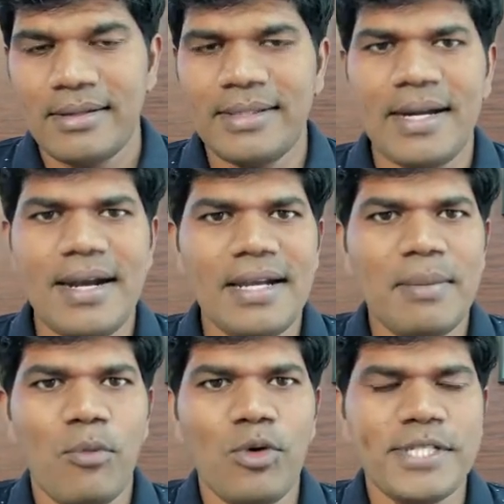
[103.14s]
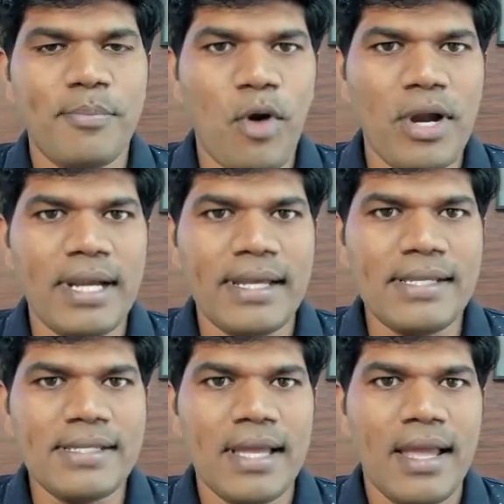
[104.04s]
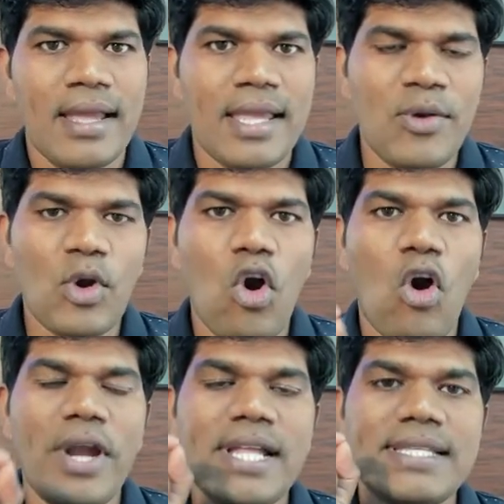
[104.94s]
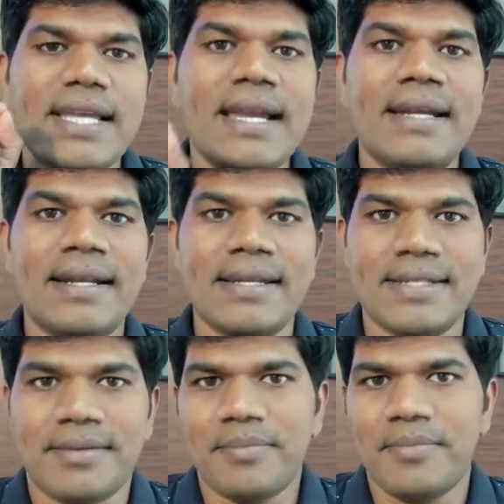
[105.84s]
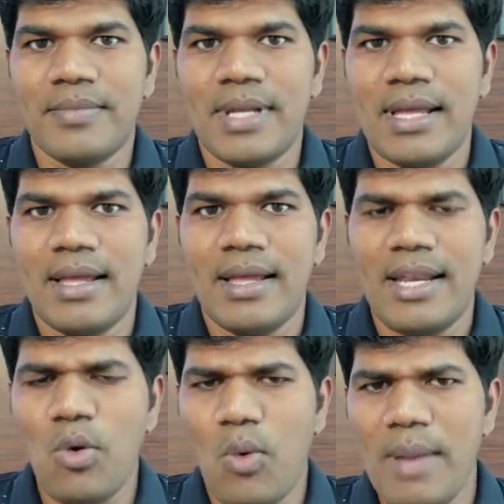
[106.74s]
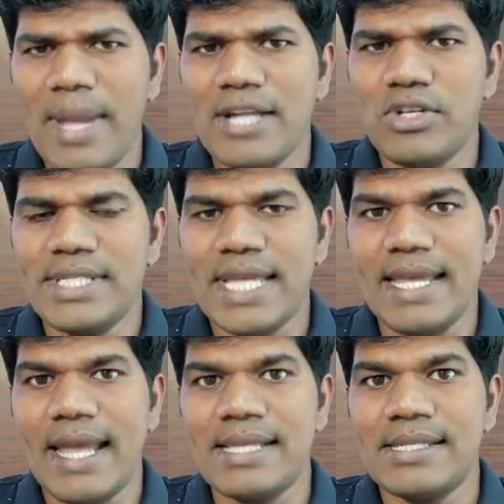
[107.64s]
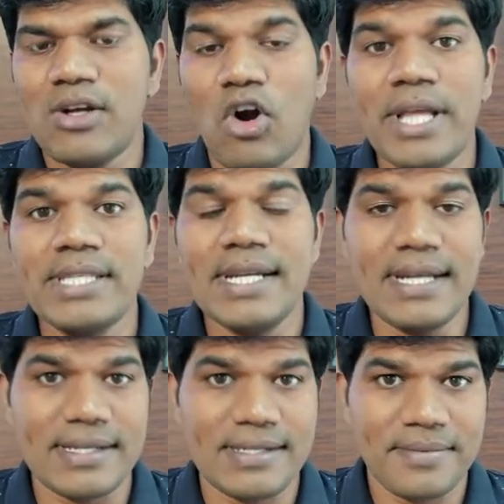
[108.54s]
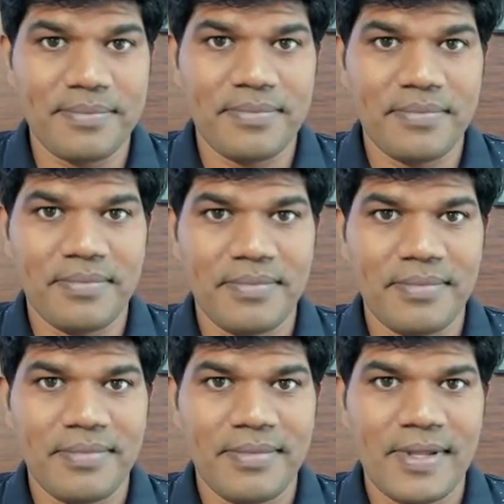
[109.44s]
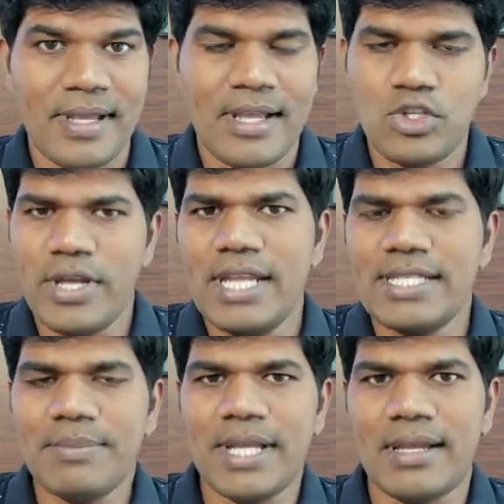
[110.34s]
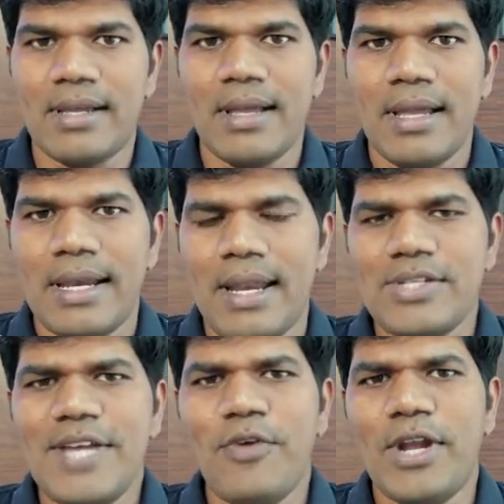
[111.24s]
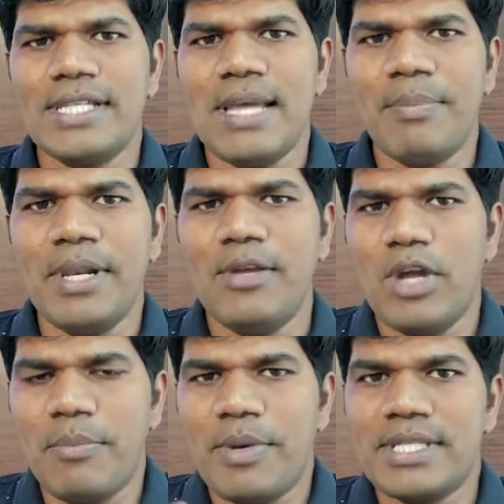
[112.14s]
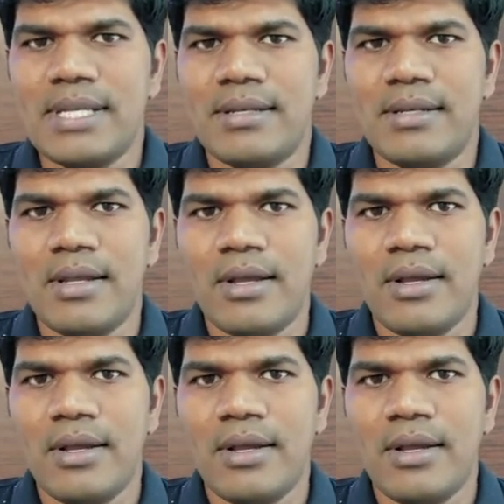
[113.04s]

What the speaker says: Third and the most important is your audience interest. Now why am I actually saying as audience interest? So here is something. Now say for example you are a person